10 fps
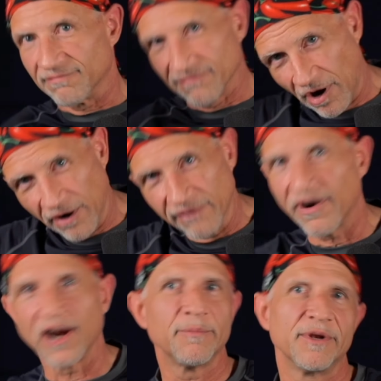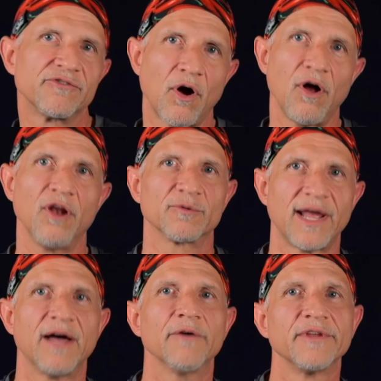our environment is all
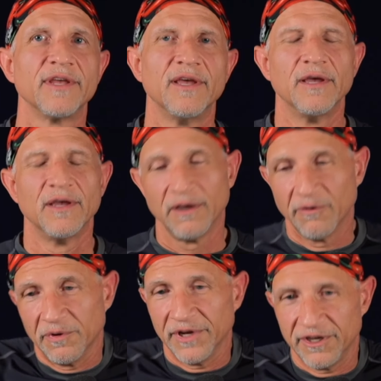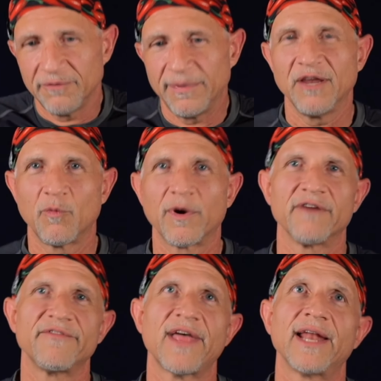around. We need to be aware
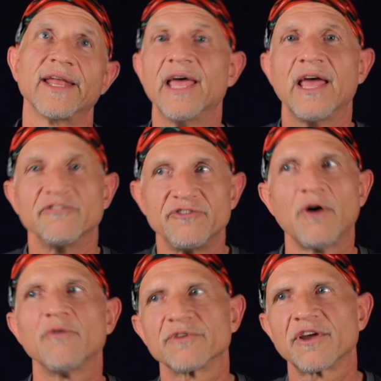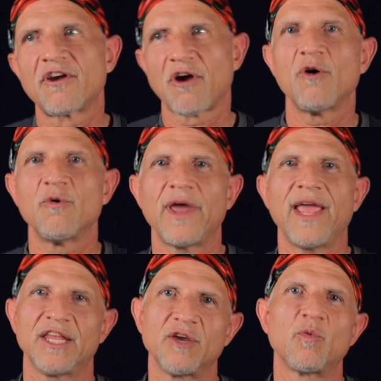of that. Don't go
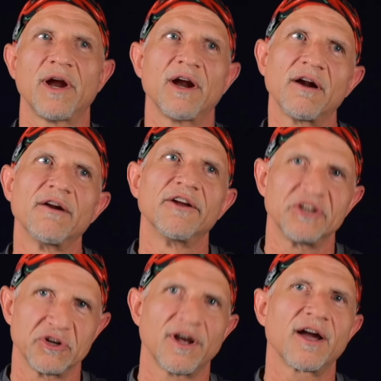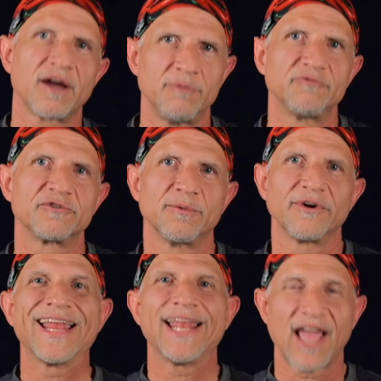anywhere you're not comfortable
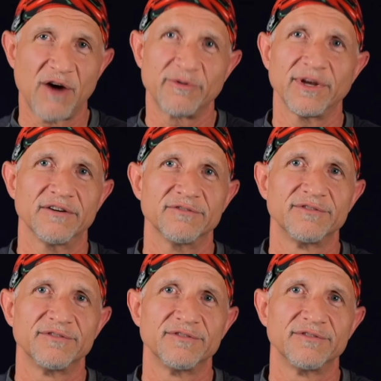getting out of,